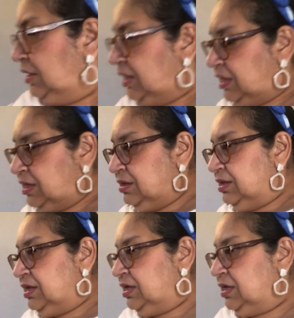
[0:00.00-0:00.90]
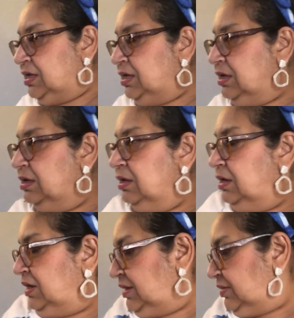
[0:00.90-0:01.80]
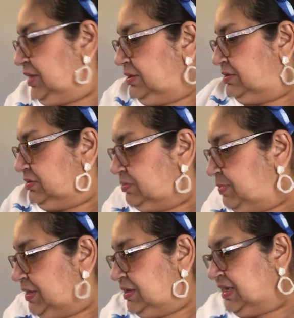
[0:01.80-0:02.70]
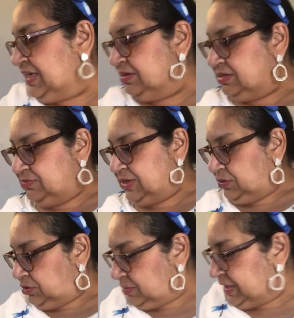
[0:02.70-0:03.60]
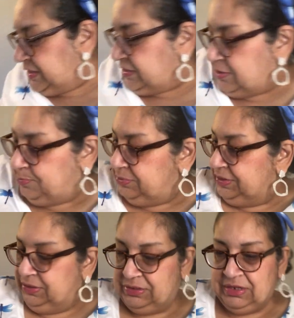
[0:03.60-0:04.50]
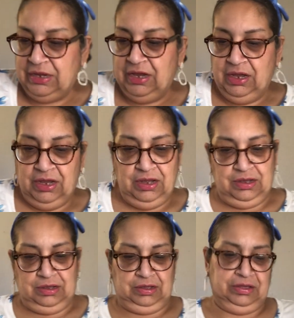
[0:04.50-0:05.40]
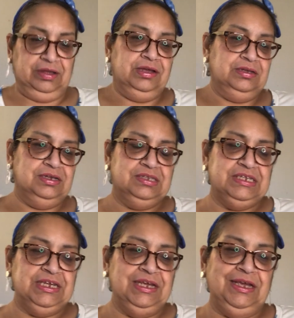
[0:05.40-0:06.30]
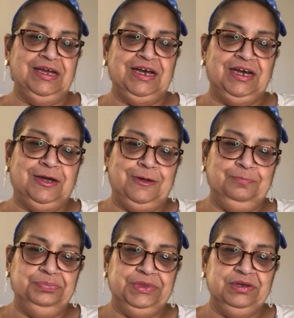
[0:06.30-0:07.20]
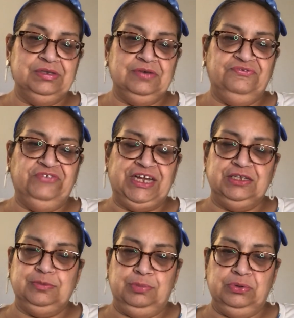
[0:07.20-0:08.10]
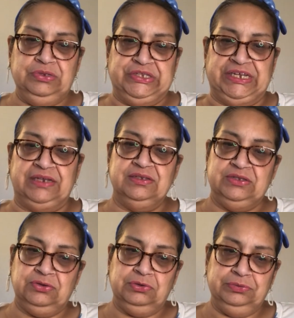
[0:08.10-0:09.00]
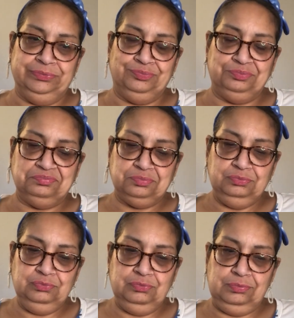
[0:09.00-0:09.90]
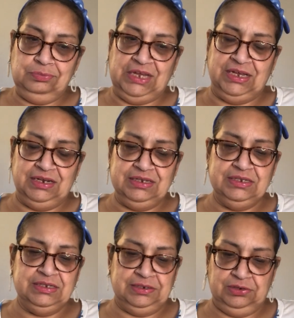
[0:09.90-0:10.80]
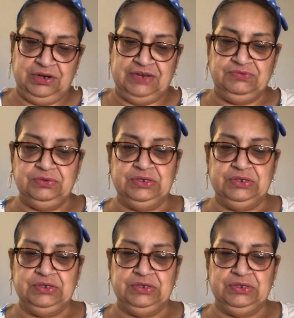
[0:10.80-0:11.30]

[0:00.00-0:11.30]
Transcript: And then I think this will be the last of it. Nope, I got a couple things. Let's see, there's a flexible stencil, and this is in the Crafter